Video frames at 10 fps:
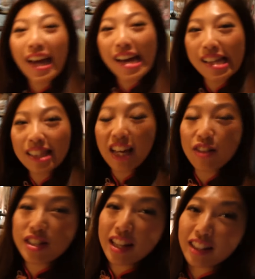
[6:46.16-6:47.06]
At
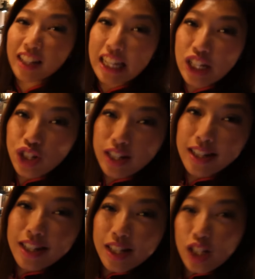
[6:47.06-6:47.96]
Lifestyle
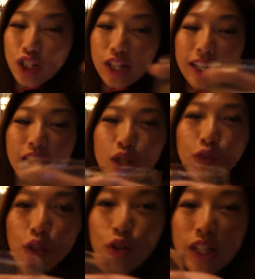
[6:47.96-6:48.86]
Asia's Chinese
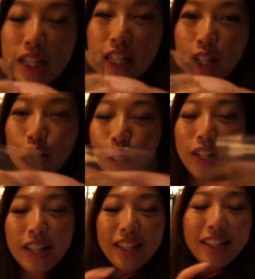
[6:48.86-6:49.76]
reunion dinner.
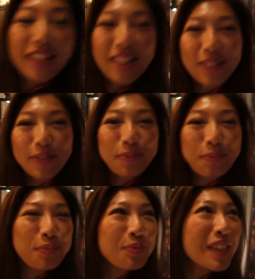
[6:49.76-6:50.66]
Yeah.
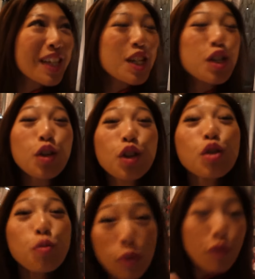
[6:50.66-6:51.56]
So you
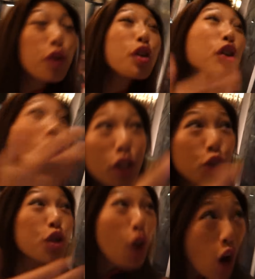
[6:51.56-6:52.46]
prefer not to
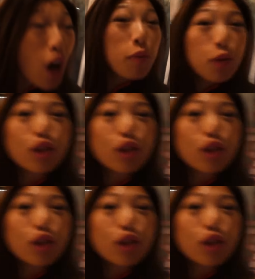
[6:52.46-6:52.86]
talk, you